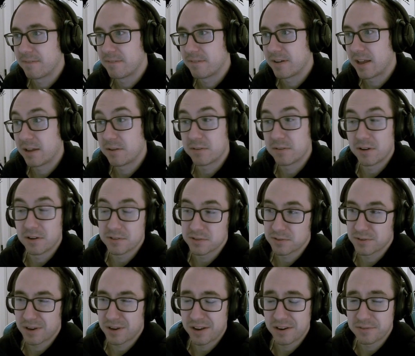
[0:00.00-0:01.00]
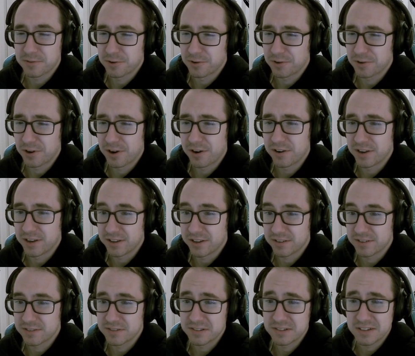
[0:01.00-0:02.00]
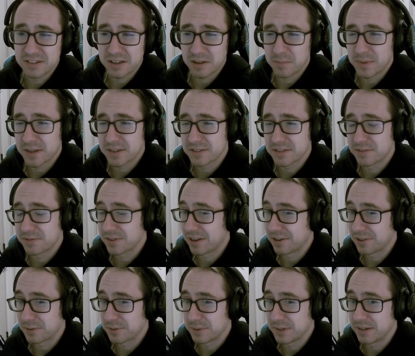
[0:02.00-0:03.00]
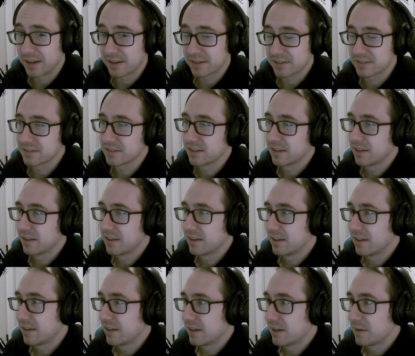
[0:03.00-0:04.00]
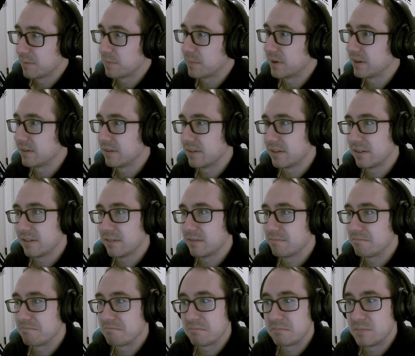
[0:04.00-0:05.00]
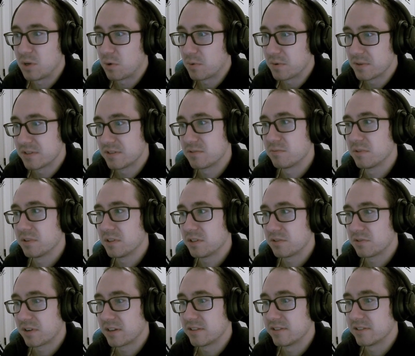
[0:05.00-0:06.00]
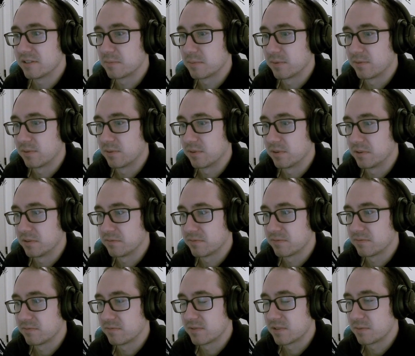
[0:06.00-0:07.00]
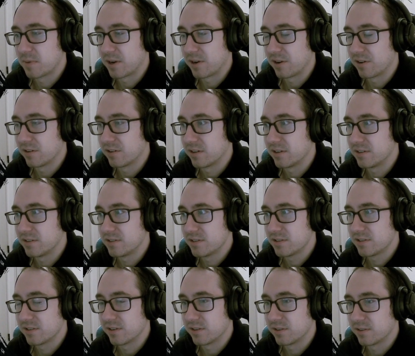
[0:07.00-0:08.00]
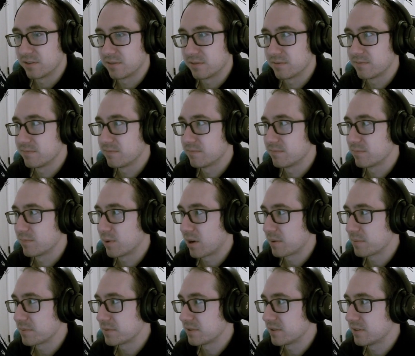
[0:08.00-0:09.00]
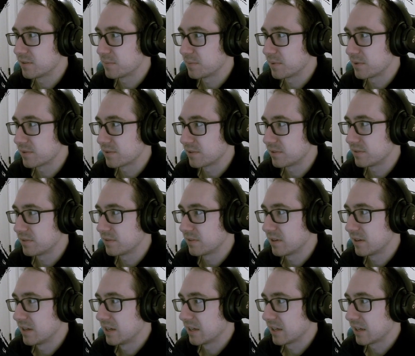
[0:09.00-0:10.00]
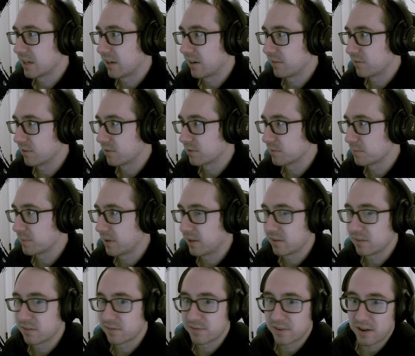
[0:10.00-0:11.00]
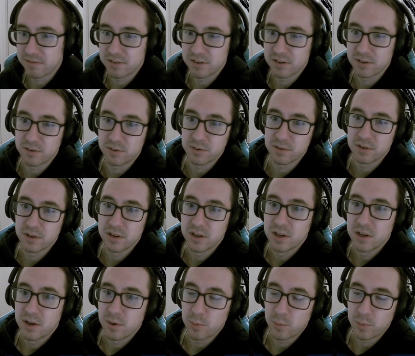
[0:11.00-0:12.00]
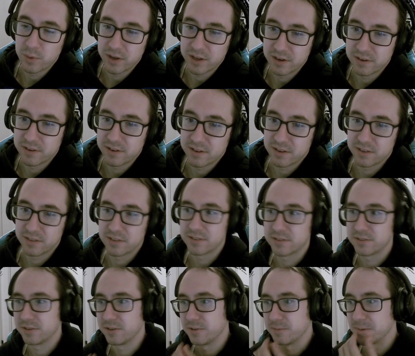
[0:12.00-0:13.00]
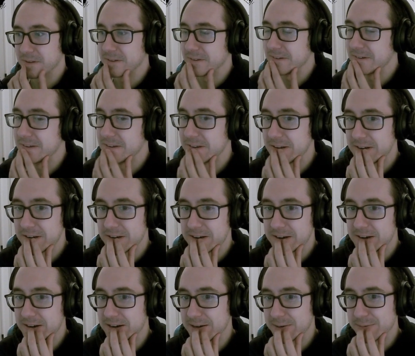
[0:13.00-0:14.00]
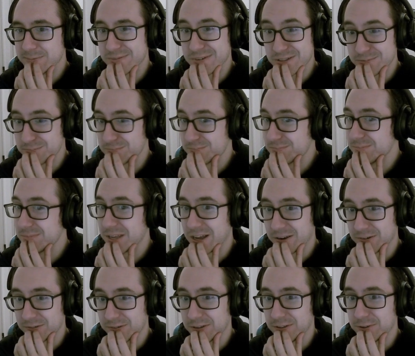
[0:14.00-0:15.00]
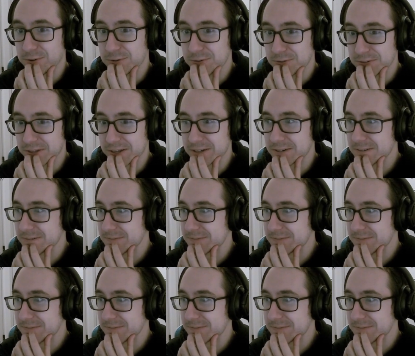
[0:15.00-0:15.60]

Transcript: and also kind of Golgari. So it's like a mix of kind of 3 decks. But no one's really tried this before, to my knowledge. So props to this person getting first place, 5-0 win in this tournament. With a really cool deck.